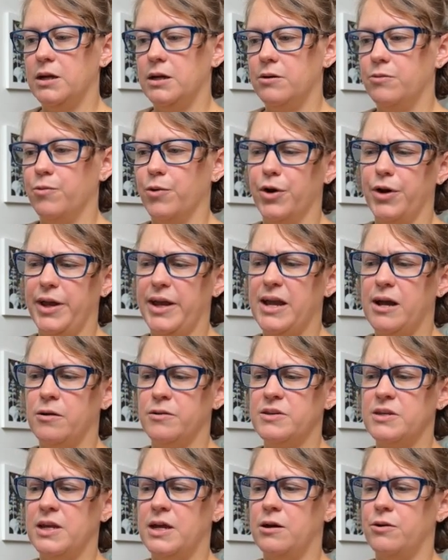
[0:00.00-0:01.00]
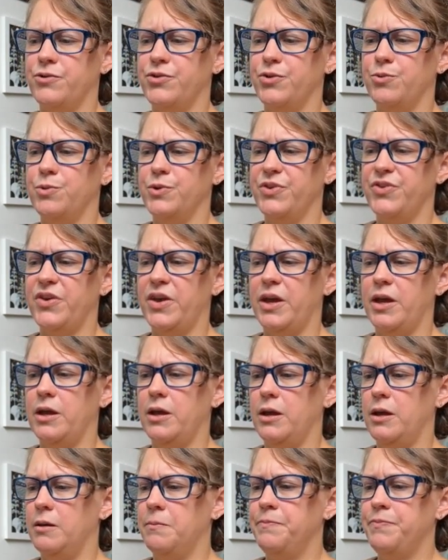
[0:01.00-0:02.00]
we're on accounts now, so we'll
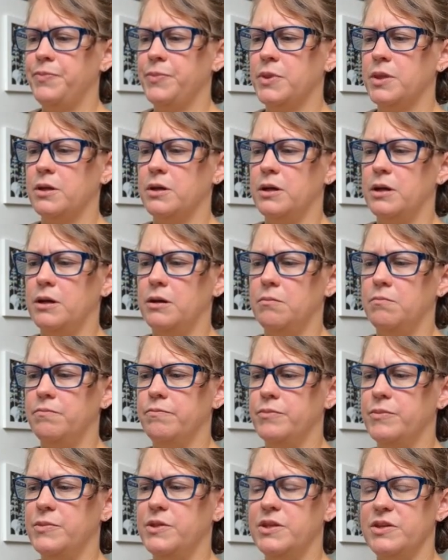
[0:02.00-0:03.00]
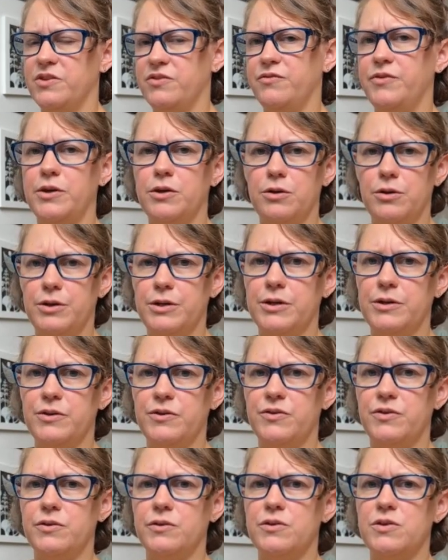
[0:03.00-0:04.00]
say this field
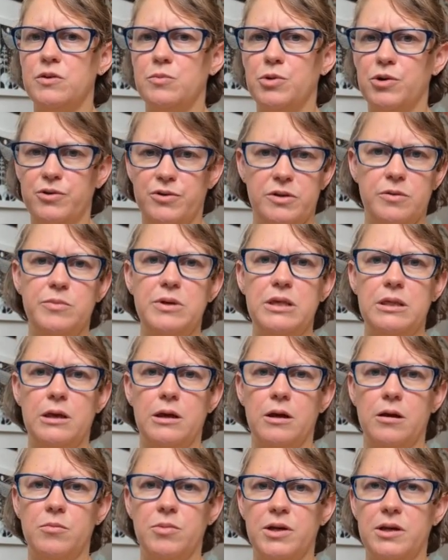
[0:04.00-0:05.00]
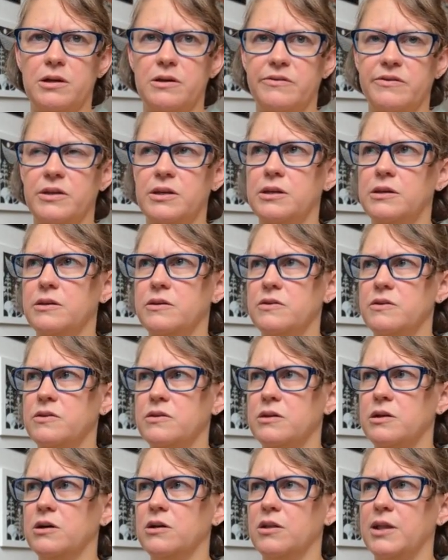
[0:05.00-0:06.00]
is supposed to be there because it
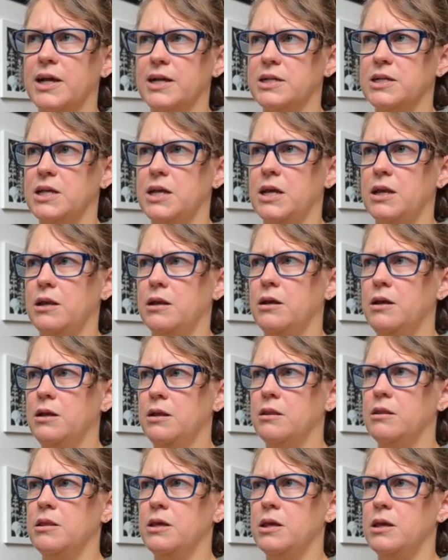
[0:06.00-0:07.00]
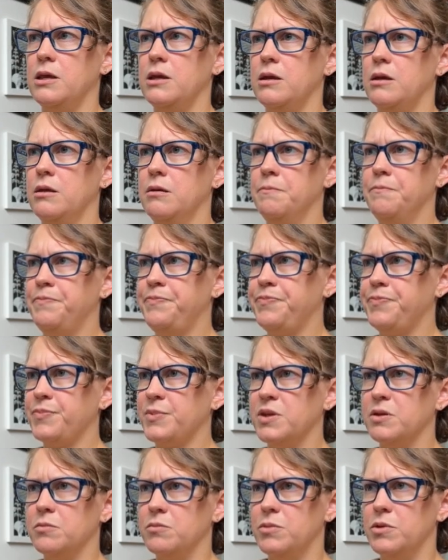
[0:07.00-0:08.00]
is collecting the
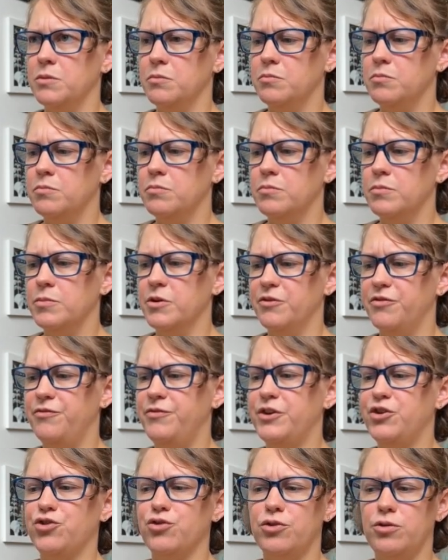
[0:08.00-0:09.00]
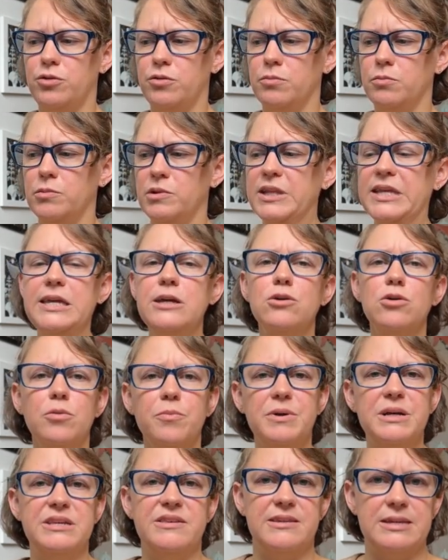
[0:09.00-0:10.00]
official legal
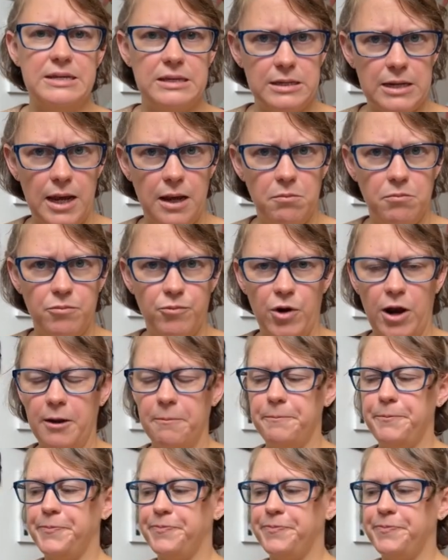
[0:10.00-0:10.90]
business name, right?